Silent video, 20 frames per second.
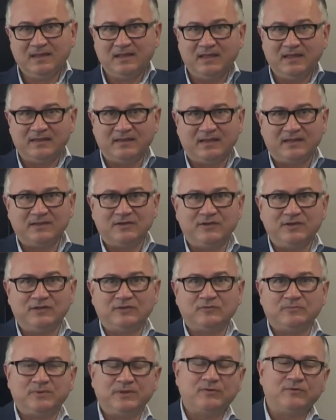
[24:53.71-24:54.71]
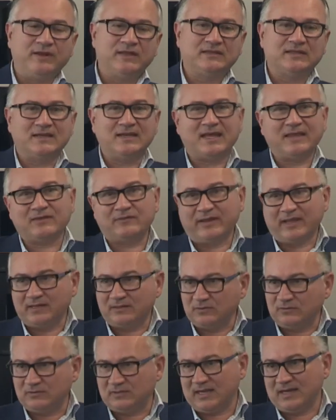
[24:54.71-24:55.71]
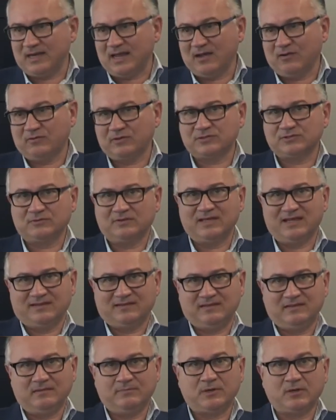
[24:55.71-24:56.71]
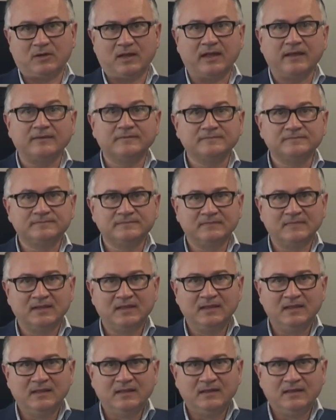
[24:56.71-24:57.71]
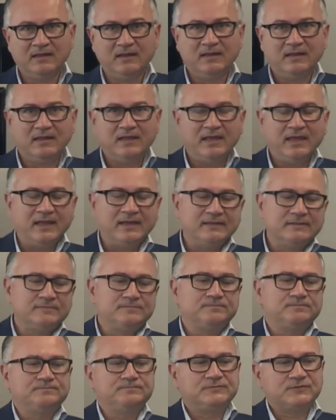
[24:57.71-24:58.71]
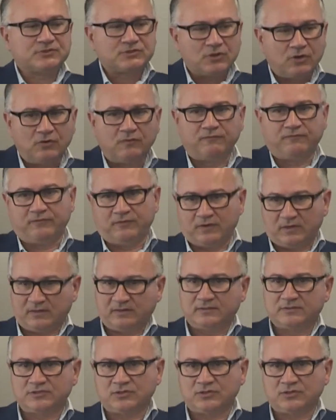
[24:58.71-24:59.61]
And then you need to be wait another eight to 10 hours to get the MRI. And so forth.